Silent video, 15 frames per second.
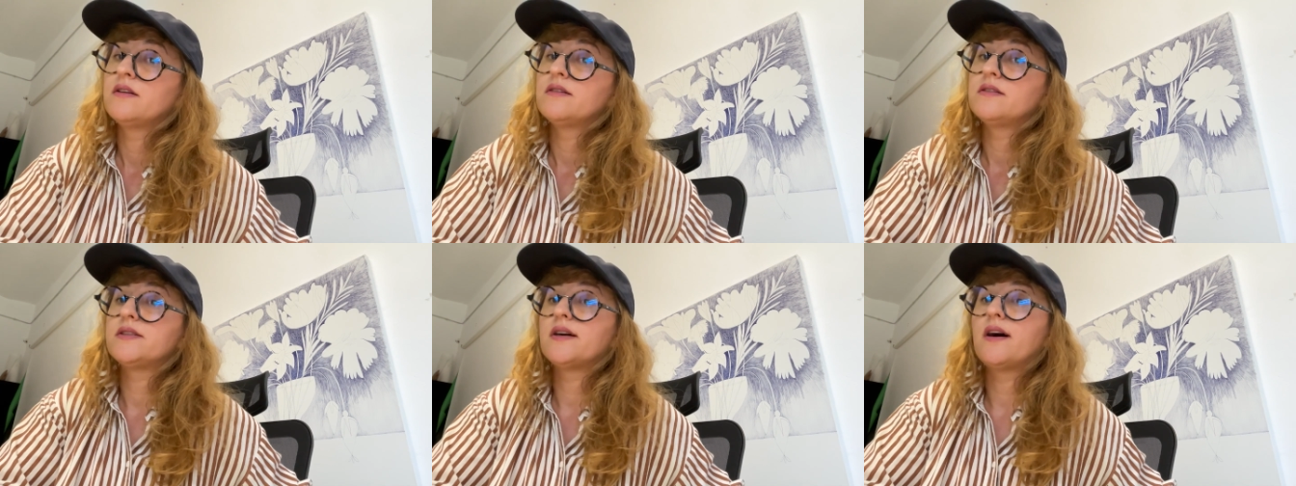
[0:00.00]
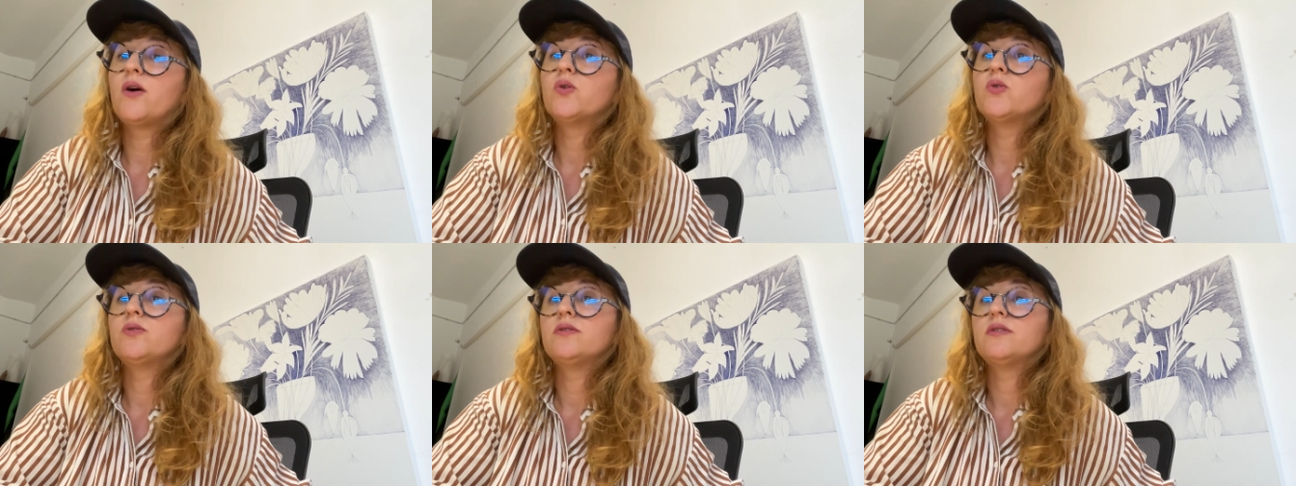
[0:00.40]

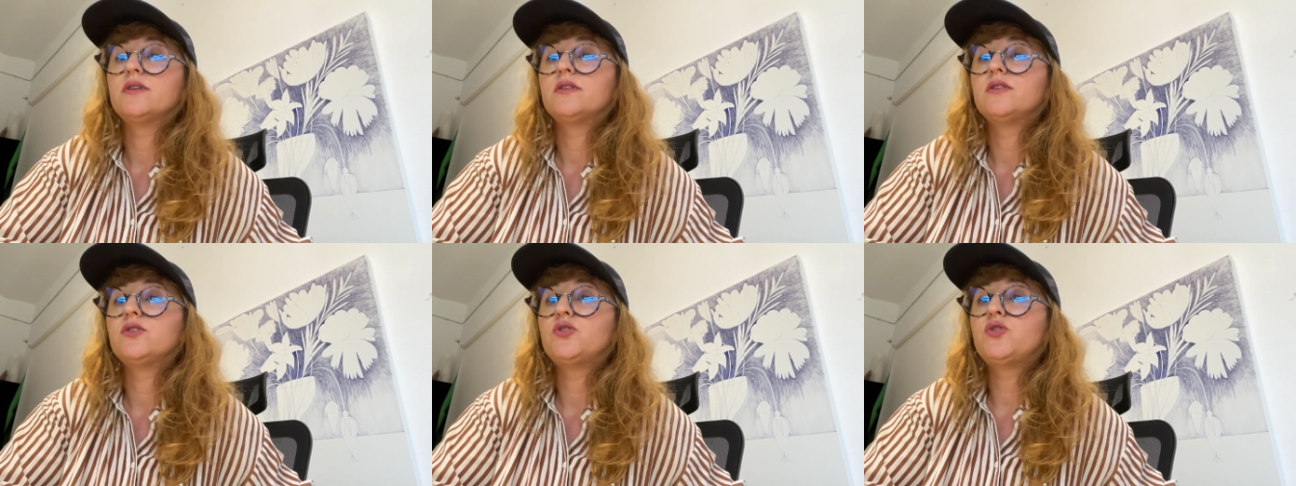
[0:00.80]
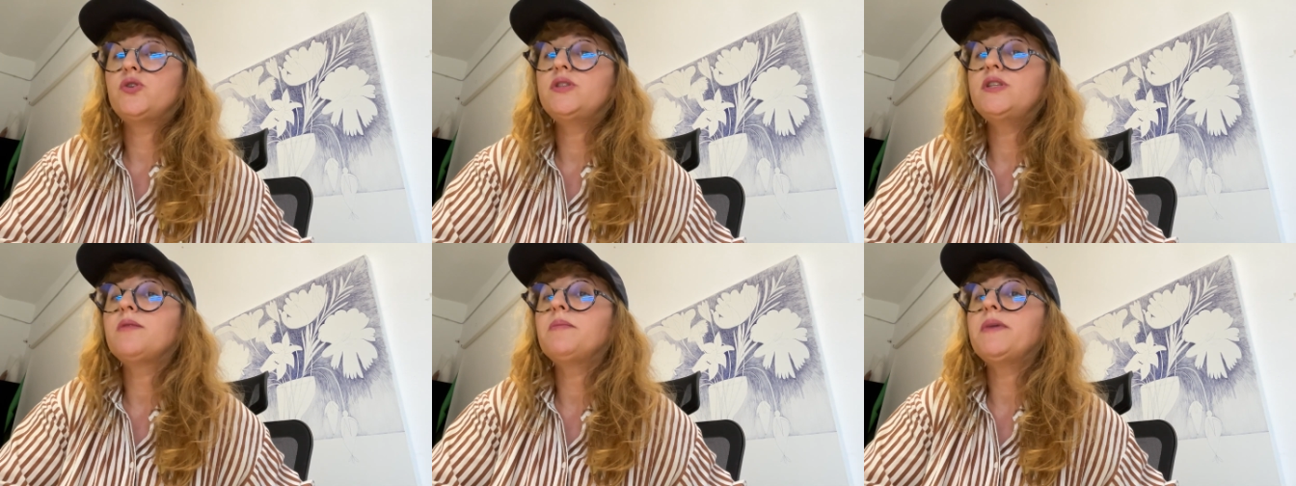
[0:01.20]
So,
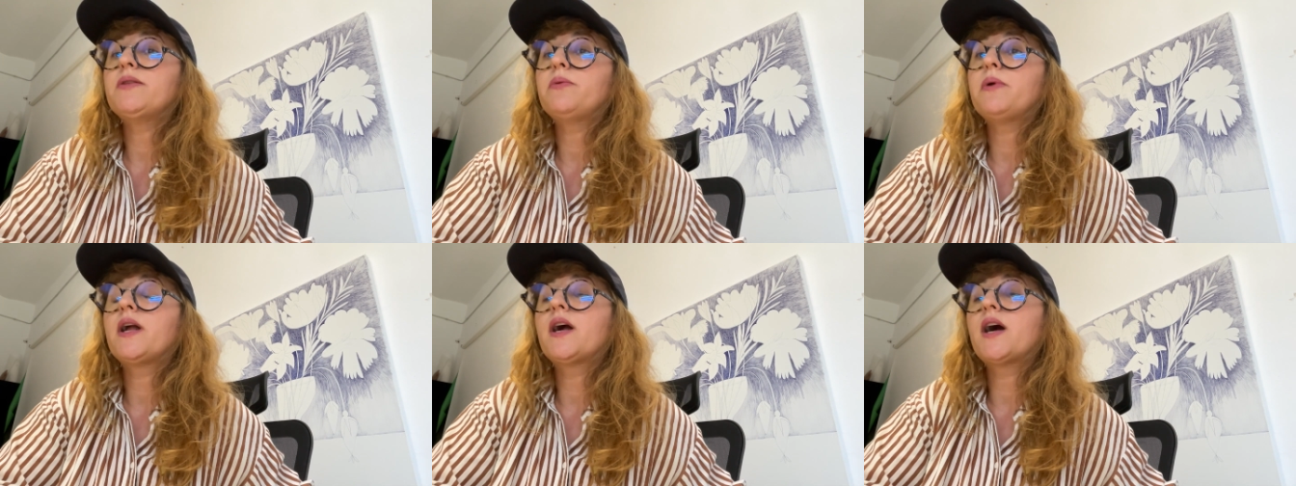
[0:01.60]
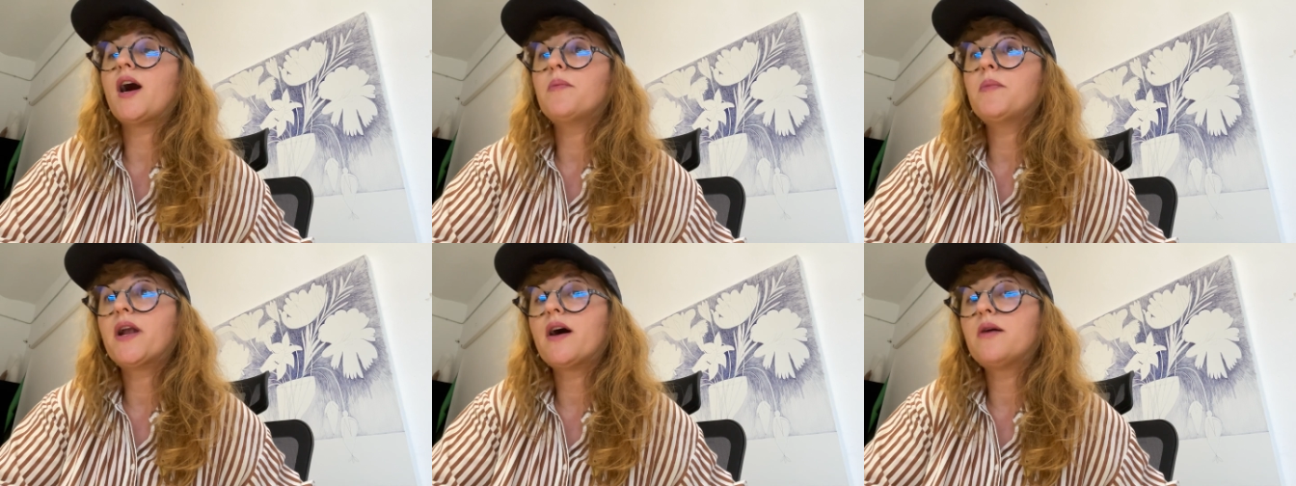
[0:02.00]
choosing between
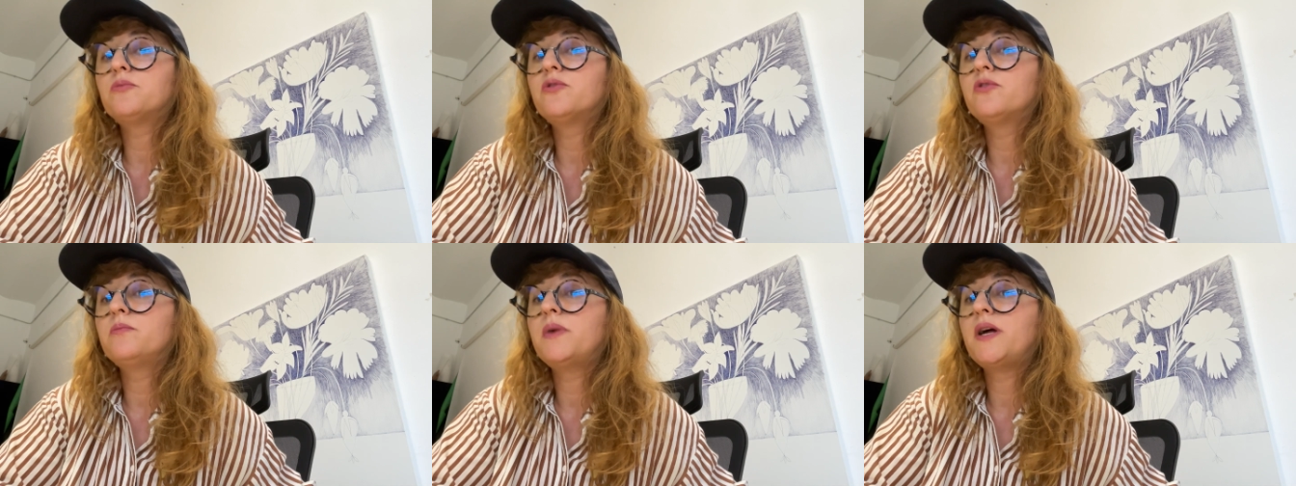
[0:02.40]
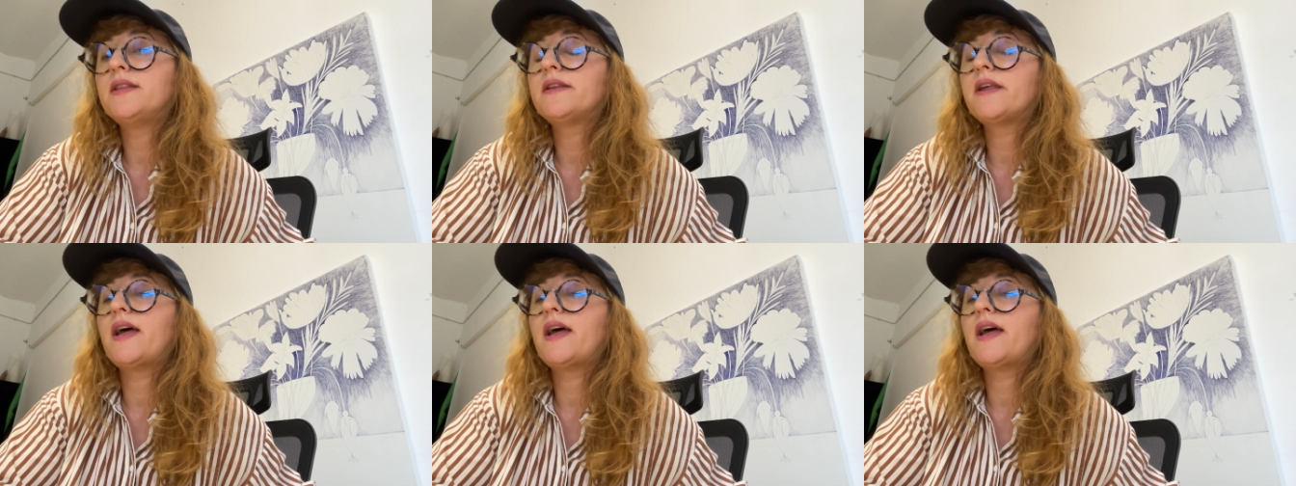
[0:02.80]
camera movement